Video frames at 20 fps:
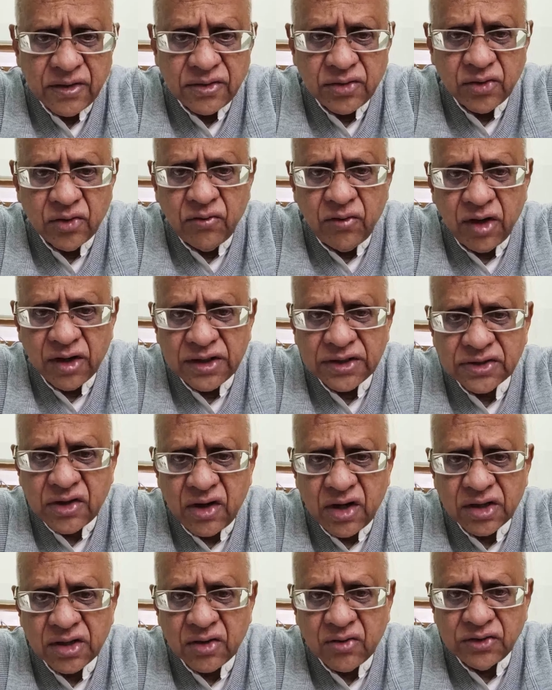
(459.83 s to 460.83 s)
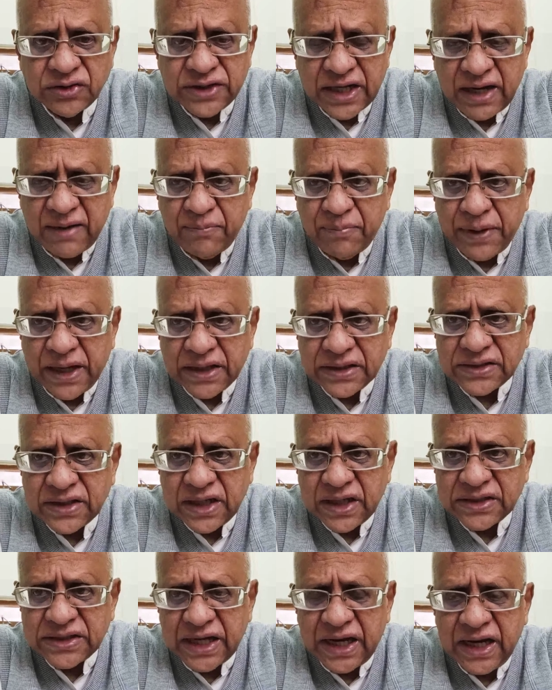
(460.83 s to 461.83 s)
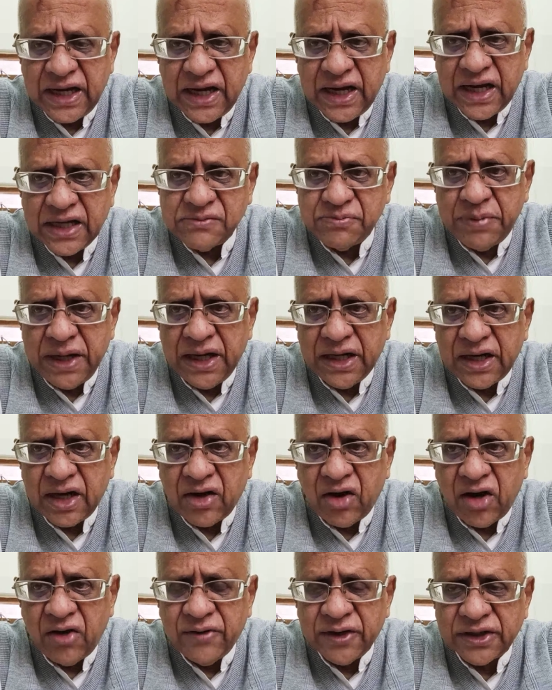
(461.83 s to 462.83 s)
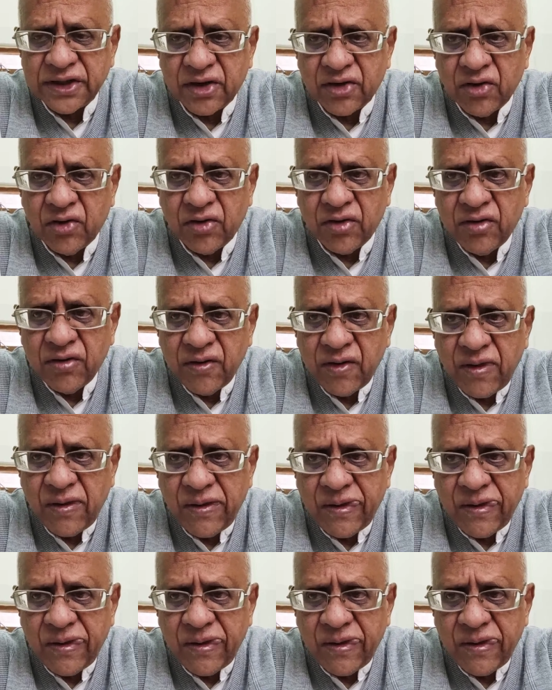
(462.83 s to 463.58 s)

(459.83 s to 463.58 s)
through what is called the Kunjarab Pass, and China has built an all-weather road